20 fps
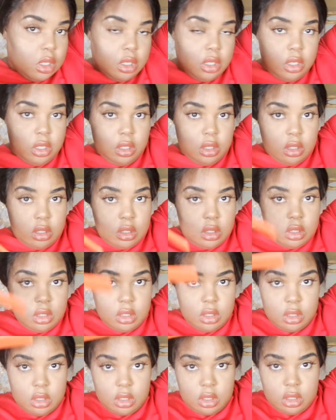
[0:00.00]

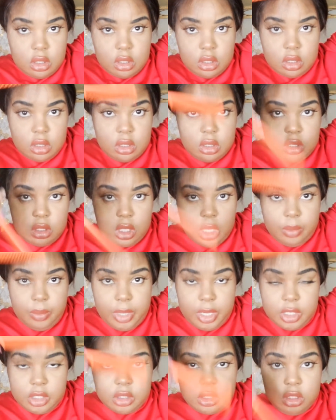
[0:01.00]

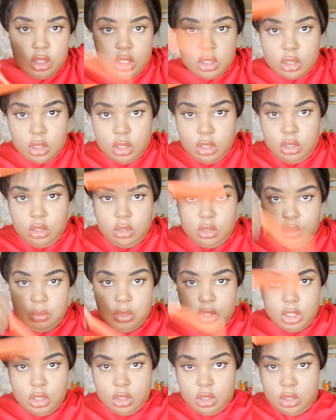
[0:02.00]
I'm honestly just gonna use
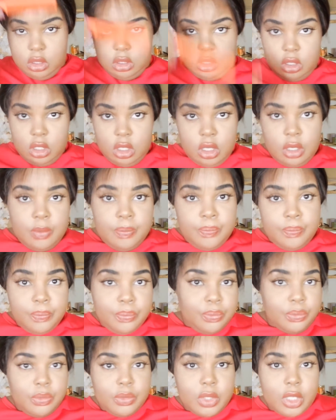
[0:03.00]
some scissors
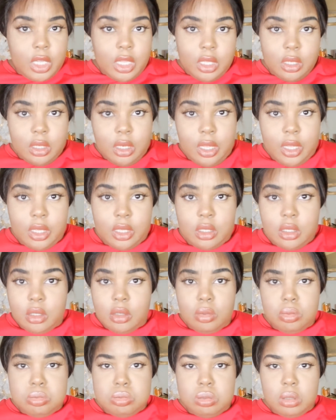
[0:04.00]
and like
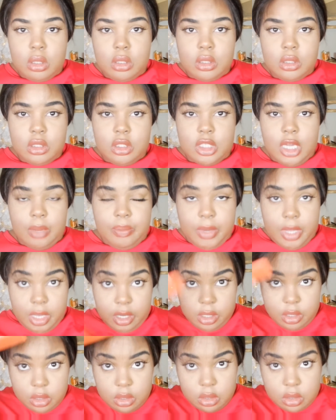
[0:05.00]
chop
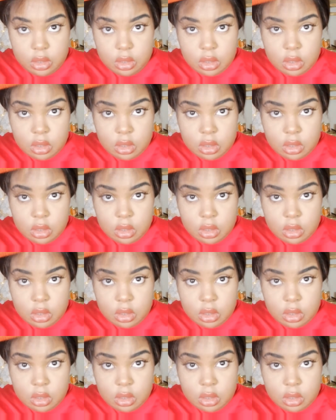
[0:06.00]
at it.